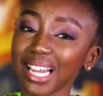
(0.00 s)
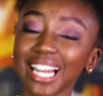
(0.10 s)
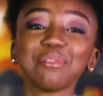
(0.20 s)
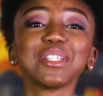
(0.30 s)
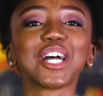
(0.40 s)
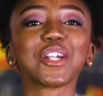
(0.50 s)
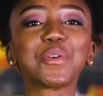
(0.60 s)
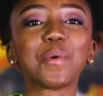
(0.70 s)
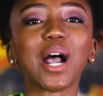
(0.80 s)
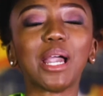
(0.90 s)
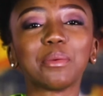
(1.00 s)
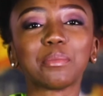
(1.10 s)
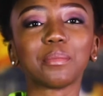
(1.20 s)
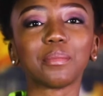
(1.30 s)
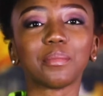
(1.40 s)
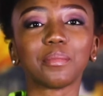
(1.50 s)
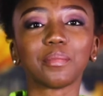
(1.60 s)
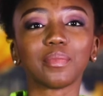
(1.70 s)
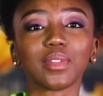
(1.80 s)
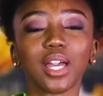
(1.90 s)
Let me tell you why.
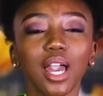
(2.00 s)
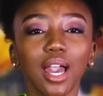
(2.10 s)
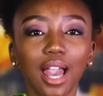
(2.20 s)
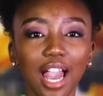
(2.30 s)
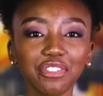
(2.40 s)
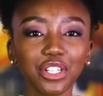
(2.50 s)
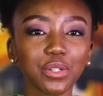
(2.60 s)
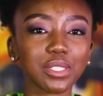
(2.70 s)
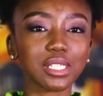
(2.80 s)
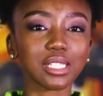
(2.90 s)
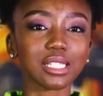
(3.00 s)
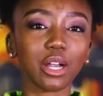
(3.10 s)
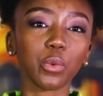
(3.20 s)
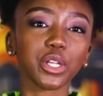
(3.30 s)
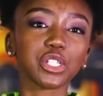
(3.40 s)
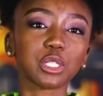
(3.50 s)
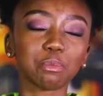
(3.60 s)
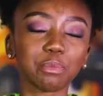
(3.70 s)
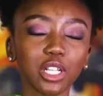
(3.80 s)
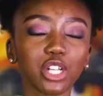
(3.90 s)
Have you noticed that when you
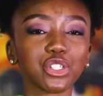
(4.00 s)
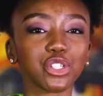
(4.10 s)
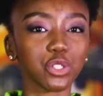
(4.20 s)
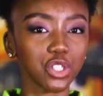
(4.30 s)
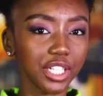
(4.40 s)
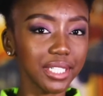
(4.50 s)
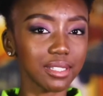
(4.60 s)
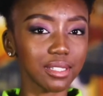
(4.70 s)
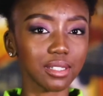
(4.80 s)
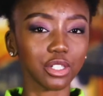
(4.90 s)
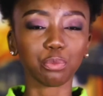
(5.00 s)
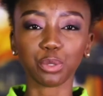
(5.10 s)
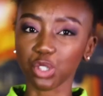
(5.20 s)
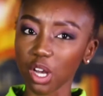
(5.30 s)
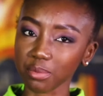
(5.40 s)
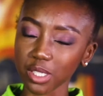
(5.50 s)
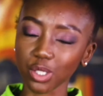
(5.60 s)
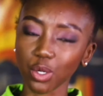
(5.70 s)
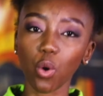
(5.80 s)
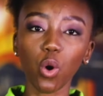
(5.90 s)
spill onto your sheets, your
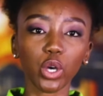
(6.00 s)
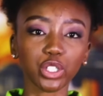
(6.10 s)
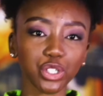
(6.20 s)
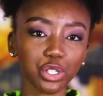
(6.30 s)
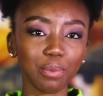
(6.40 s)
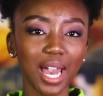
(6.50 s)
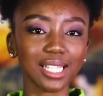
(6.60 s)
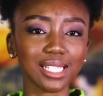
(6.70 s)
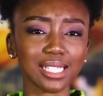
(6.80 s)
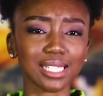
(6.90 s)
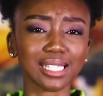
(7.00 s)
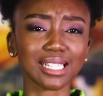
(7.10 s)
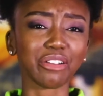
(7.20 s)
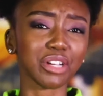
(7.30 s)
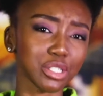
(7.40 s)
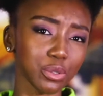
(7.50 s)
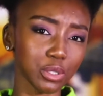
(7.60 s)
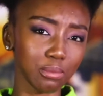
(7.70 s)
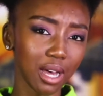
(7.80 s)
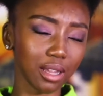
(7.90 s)
pajamas, or onto your panties, there is no
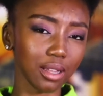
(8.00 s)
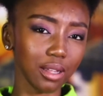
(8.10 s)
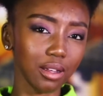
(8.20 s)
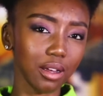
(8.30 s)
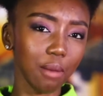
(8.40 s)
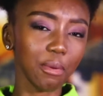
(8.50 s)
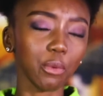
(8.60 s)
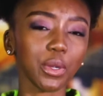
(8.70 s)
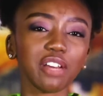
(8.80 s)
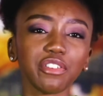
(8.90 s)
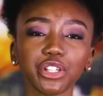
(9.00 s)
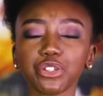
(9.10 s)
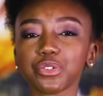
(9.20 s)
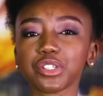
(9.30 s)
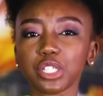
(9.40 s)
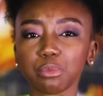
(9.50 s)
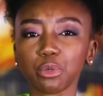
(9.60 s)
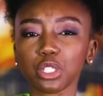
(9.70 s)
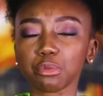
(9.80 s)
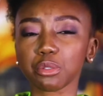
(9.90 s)
smell? But whenever you're using
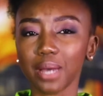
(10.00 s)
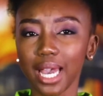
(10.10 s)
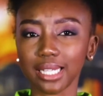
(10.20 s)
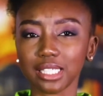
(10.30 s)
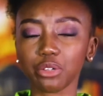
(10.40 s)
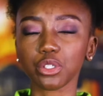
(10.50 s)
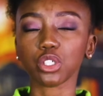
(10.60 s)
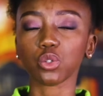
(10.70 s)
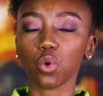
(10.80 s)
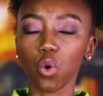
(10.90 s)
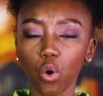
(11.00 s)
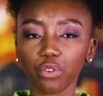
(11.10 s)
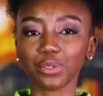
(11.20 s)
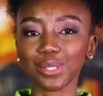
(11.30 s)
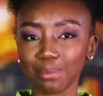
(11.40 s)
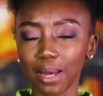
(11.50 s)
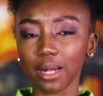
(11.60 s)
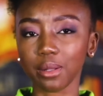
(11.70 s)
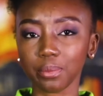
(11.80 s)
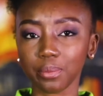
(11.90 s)
disposable pads, there is an awful smell.